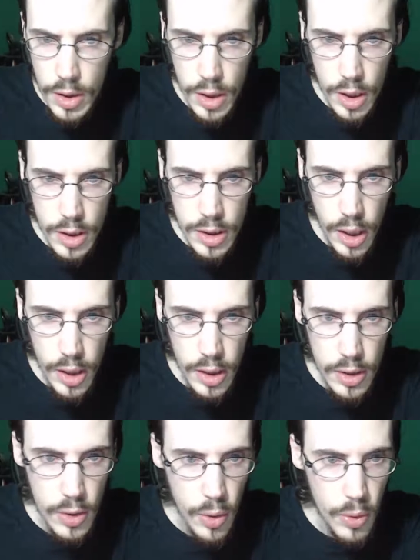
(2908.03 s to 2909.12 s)
Because it's like
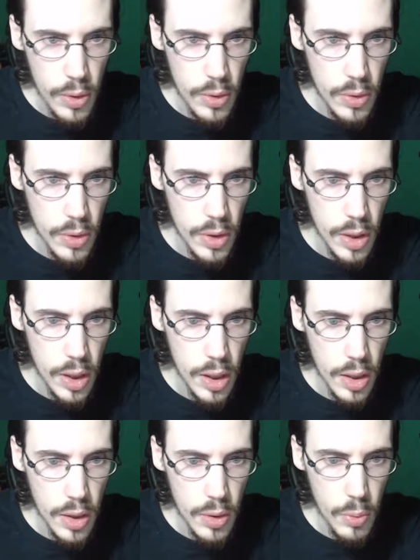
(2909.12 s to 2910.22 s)
going.
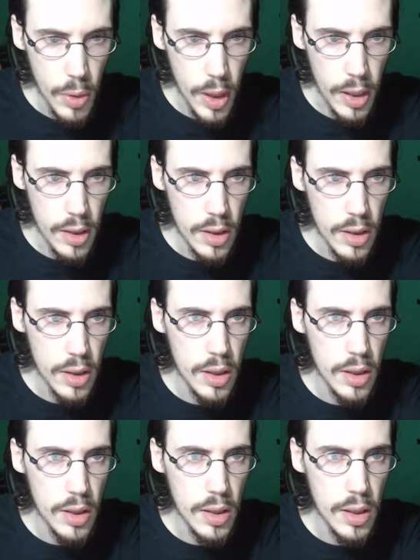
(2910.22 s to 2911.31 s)
Wait,
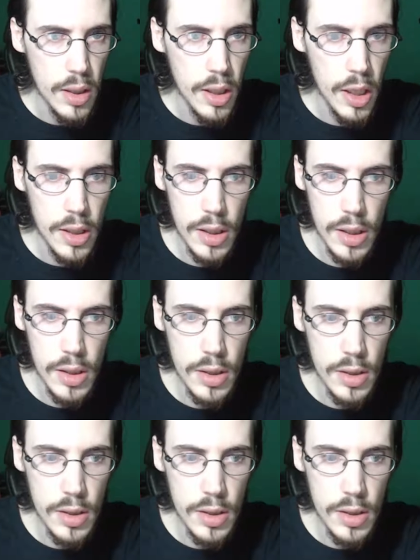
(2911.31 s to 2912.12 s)
he got the